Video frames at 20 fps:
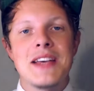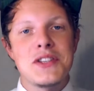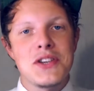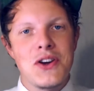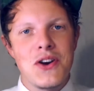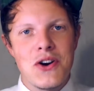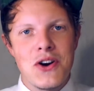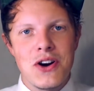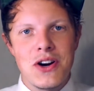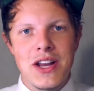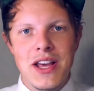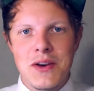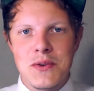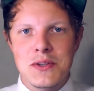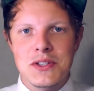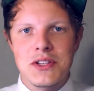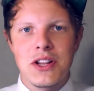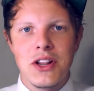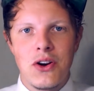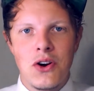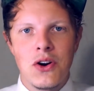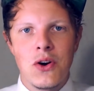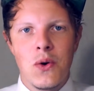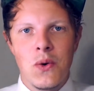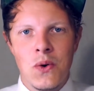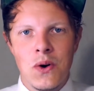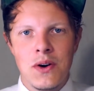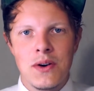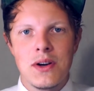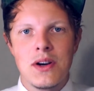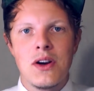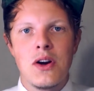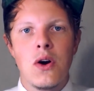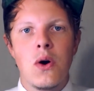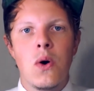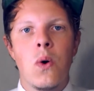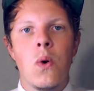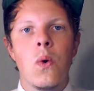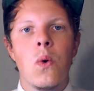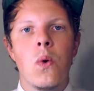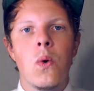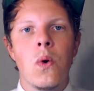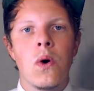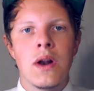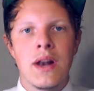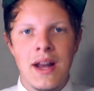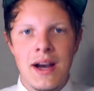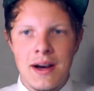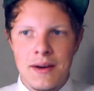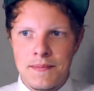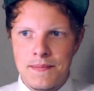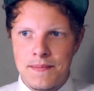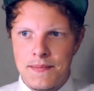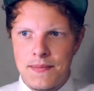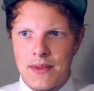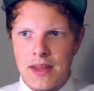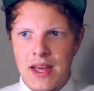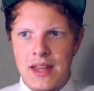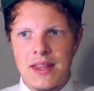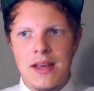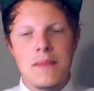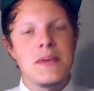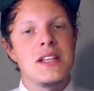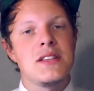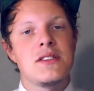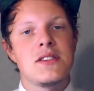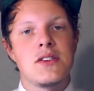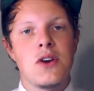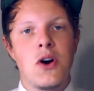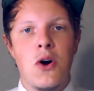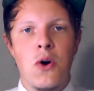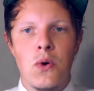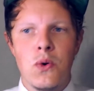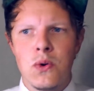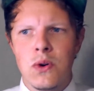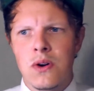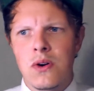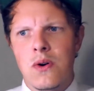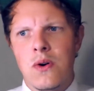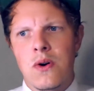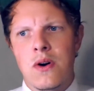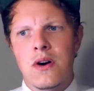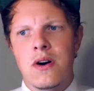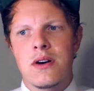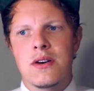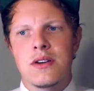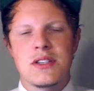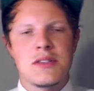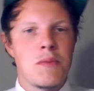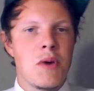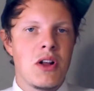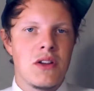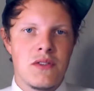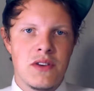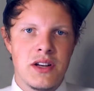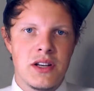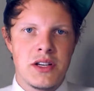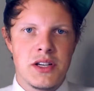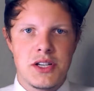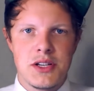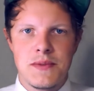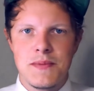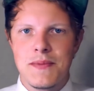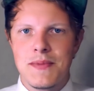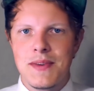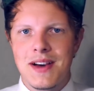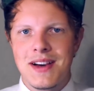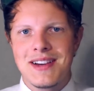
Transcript: As you heard, it was a long å. Håla. And that means hole or small village.